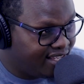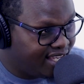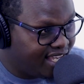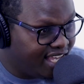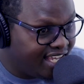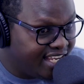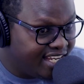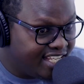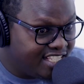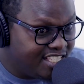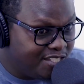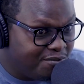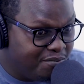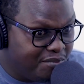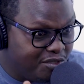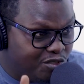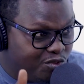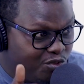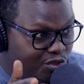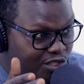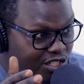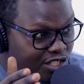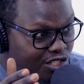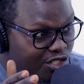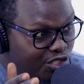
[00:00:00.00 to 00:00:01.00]
And it's
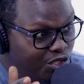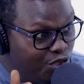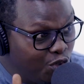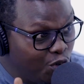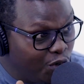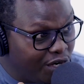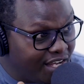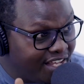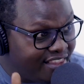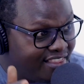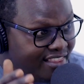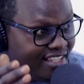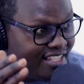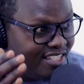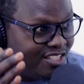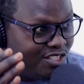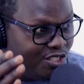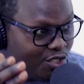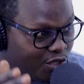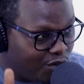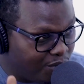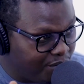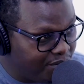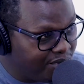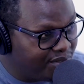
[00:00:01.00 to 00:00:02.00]
between you and this
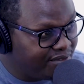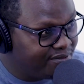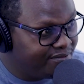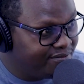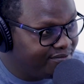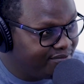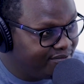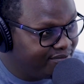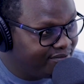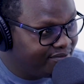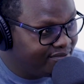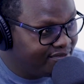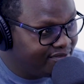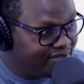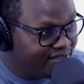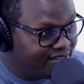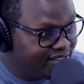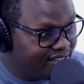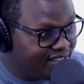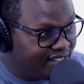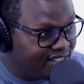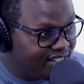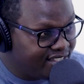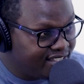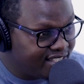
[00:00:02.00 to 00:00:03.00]
job.
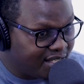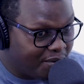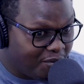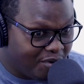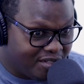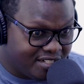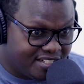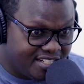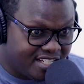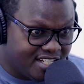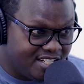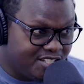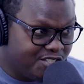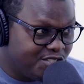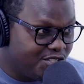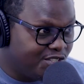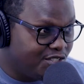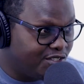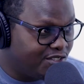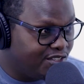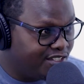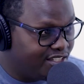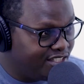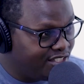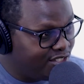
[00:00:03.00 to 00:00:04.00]
Someone tells
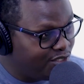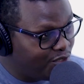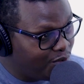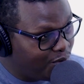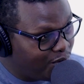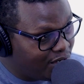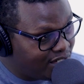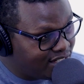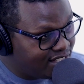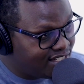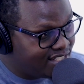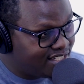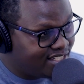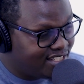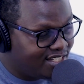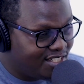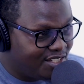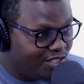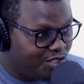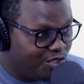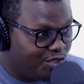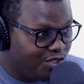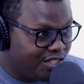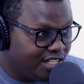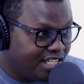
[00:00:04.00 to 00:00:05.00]
you, you know what?
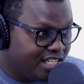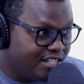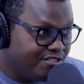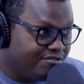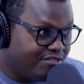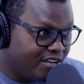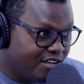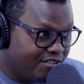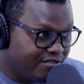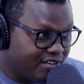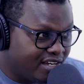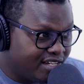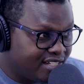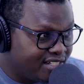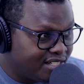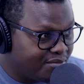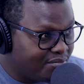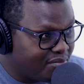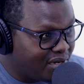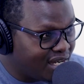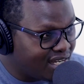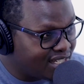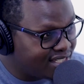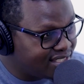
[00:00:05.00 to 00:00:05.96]
You need $500.